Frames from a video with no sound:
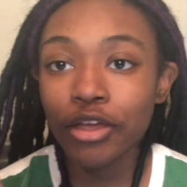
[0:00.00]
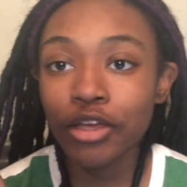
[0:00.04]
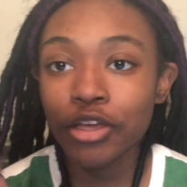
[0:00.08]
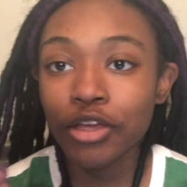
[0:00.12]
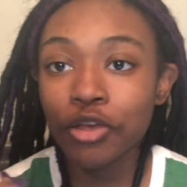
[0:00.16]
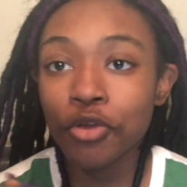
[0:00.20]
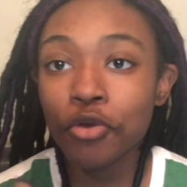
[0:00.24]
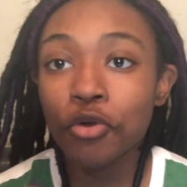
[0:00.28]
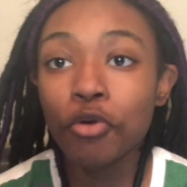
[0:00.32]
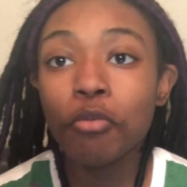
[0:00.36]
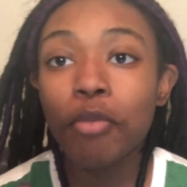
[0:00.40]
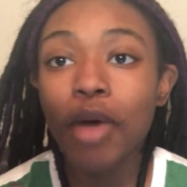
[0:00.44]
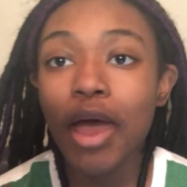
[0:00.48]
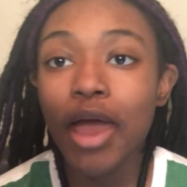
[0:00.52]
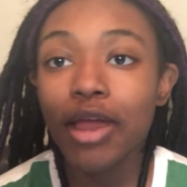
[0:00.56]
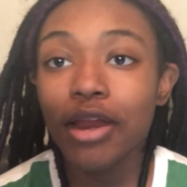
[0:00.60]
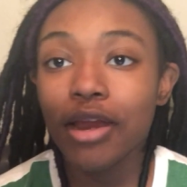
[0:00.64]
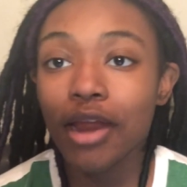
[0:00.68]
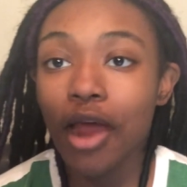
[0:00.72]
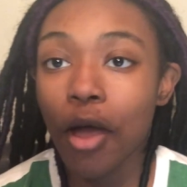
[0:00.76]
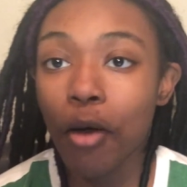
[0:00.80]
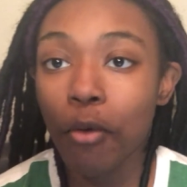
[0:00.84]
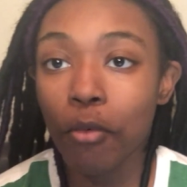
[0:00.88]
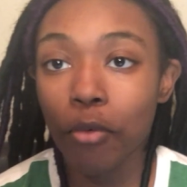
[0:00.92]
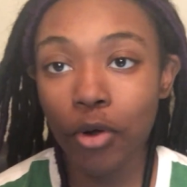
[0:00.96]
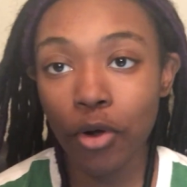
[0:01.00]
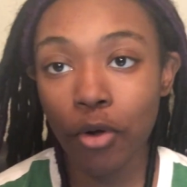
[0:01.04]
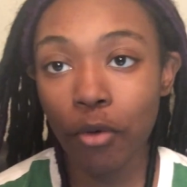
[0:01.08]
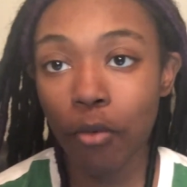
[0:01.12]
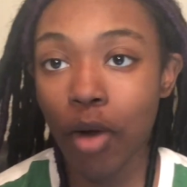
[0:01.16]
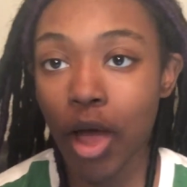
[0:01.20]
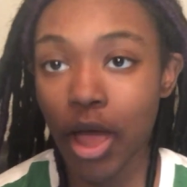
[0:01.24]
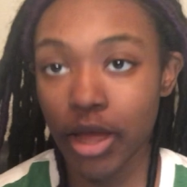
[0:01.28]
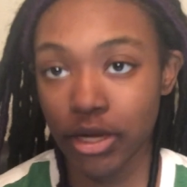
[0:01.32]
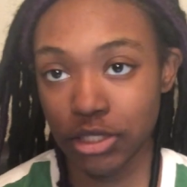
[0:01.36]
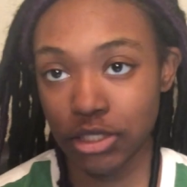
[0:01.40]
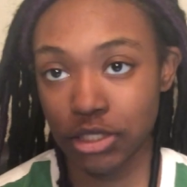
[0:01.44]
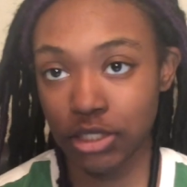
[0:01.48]
you might not want to
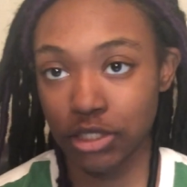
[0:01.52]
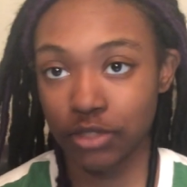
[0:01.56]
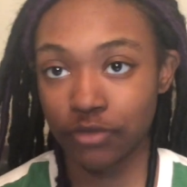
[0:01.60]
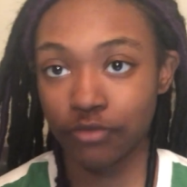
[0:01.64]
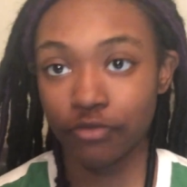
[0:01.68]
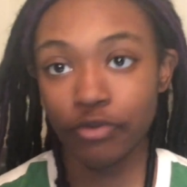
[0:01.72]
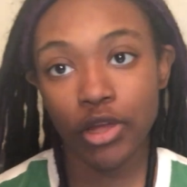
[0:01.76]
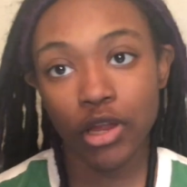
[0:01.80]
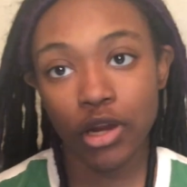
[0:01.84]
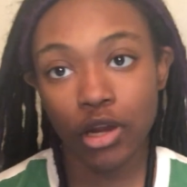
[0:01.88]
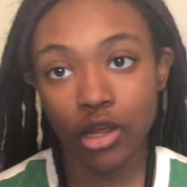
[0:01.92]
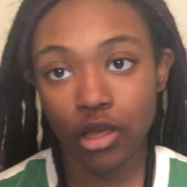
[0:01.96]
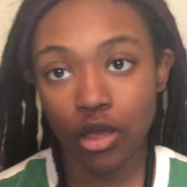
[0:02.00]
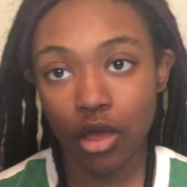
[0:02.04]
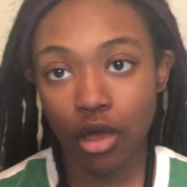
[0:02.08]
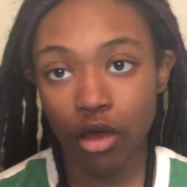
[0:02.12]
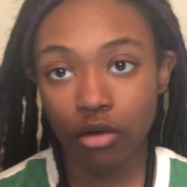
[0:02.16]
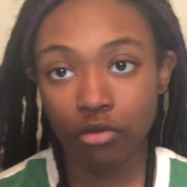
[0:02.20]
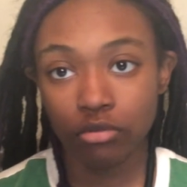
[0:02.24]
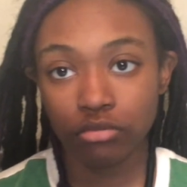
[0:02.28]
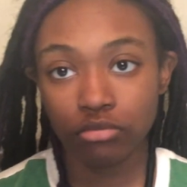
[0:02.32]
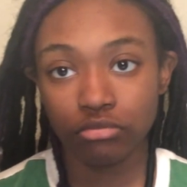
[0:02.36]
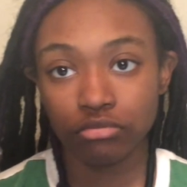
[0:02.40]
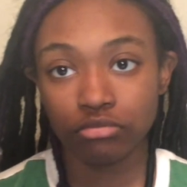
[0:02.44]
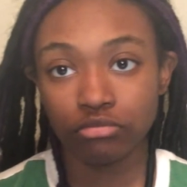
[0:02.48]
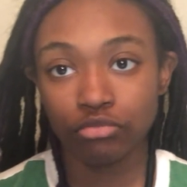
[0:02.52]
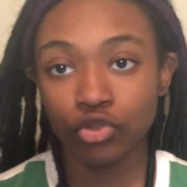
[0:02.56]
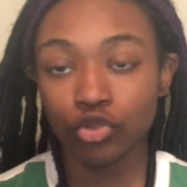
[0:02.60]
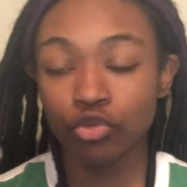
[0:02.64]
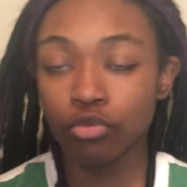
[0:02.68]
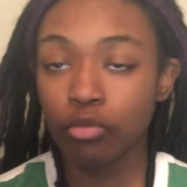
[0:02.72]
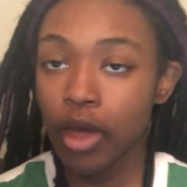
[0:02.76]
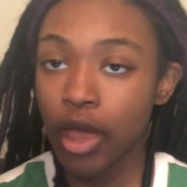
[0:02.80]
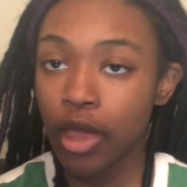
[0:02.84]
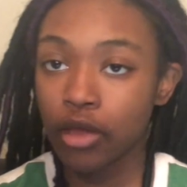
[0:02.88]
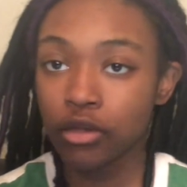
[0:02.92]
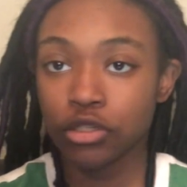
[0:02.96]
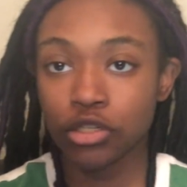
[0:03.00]
watch this video.
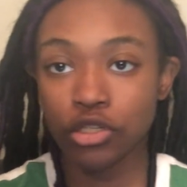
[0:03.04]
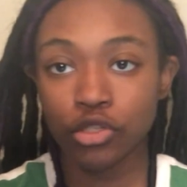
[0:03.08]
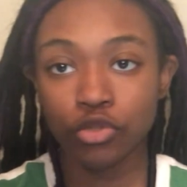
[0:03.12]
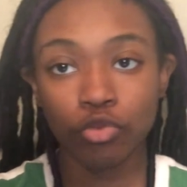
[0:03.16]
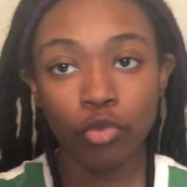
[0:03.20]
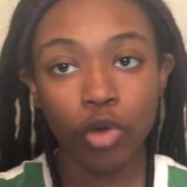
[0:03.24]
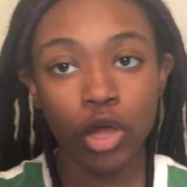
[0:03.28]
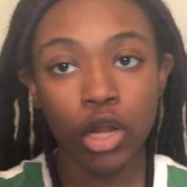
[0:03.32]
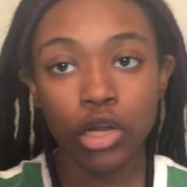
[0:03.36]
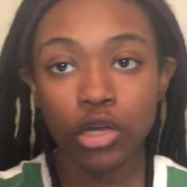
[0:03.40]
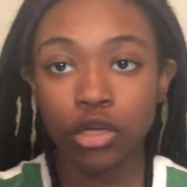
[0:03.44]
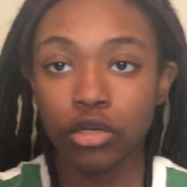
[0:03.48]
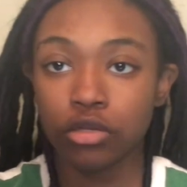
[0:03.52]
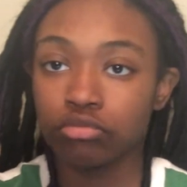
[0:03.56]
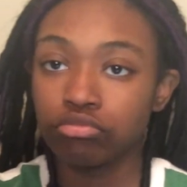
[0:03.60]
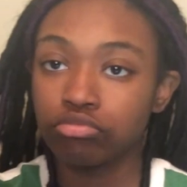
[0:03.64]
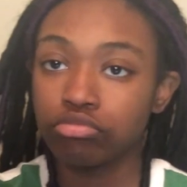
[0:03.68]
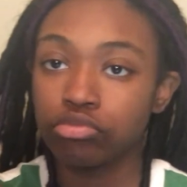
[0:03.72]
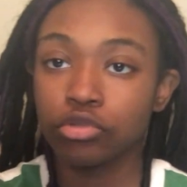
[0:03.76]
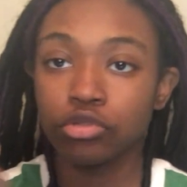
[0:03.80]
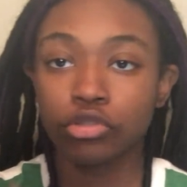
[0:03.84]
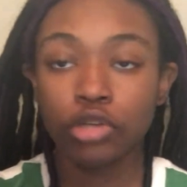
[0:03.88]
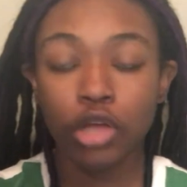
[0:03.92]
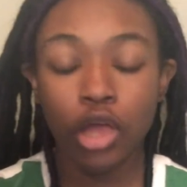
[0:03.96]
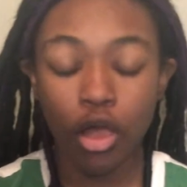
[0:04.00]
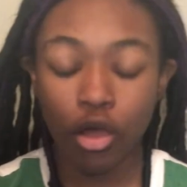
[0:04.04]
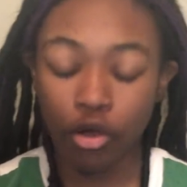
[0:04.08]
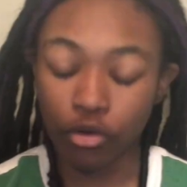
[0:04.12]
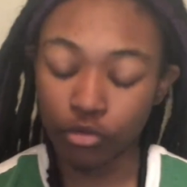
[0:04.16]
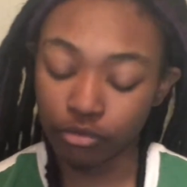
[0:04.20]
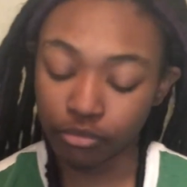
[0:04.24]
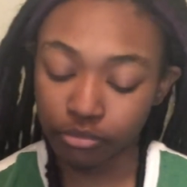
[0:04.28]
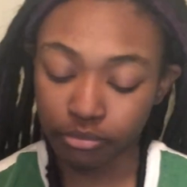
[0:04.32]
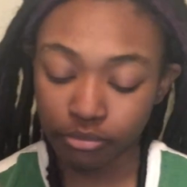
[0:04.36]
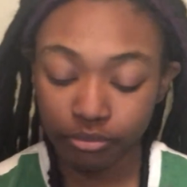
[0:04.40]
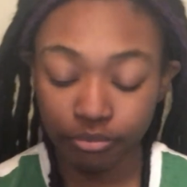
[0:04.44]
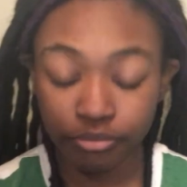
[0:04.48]
You might just want to, you know,